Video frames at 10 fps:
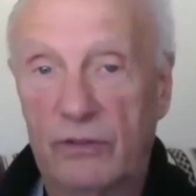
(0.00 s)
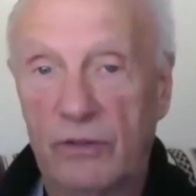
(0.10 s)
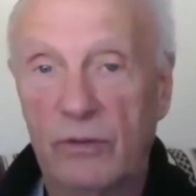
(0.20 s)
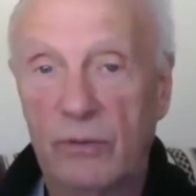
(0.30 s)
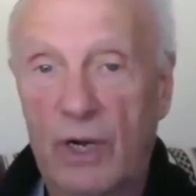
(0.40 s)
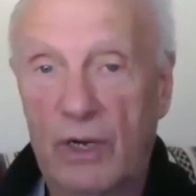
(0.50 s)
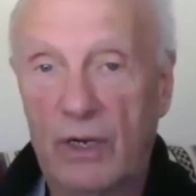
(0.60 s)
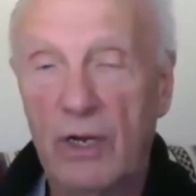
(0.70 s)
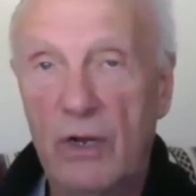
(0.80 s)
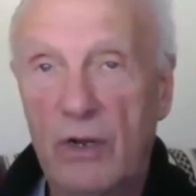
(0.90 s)
to
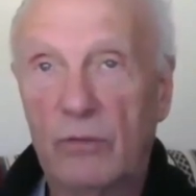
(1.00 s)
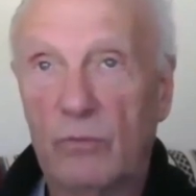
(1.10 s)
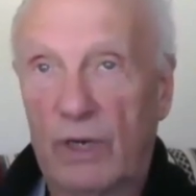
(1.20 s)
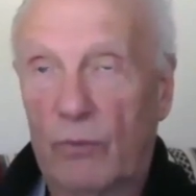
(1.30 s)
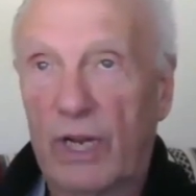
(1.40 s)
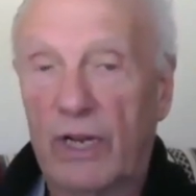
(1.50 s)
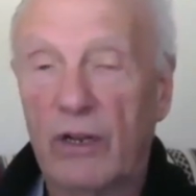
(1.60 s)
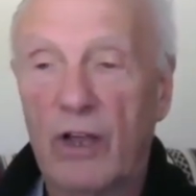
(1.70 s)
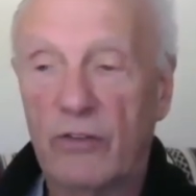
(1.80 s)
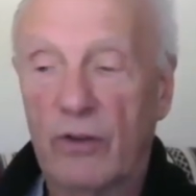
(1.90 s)

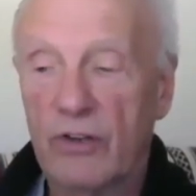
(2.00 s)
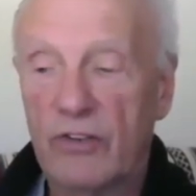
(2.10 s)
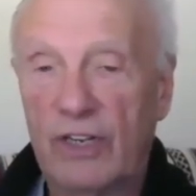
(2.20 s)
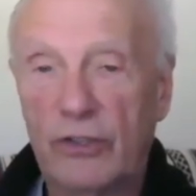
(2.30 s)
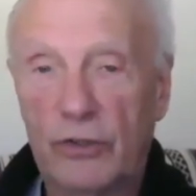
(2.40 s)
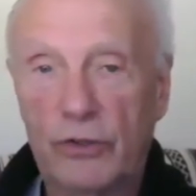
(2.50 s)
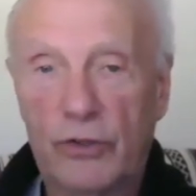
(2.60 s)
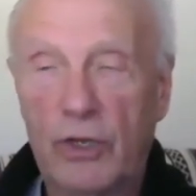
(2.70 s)
recognize our essential